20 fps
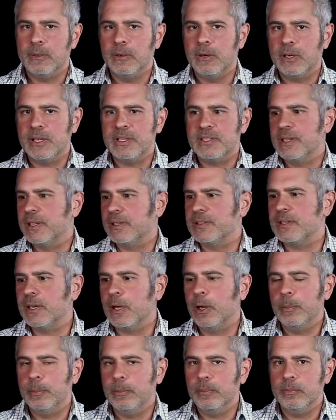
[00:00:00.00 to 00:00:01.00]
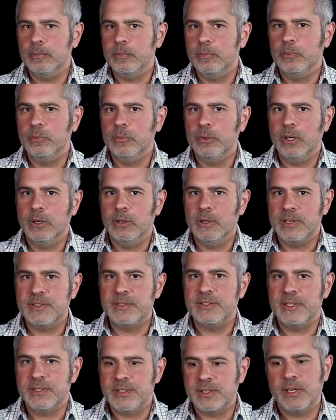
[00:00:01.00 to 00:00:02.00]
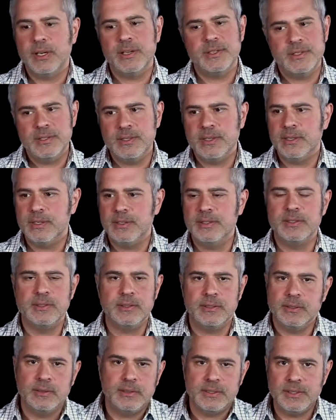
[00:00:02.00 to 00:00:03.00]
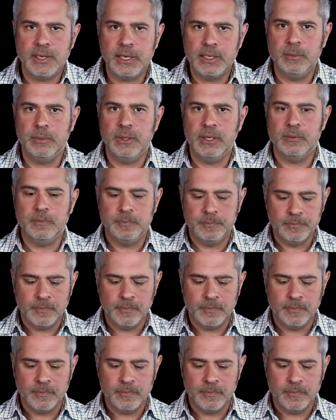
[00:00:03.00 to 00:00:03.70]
architects come, you know, let's discuss this assignment.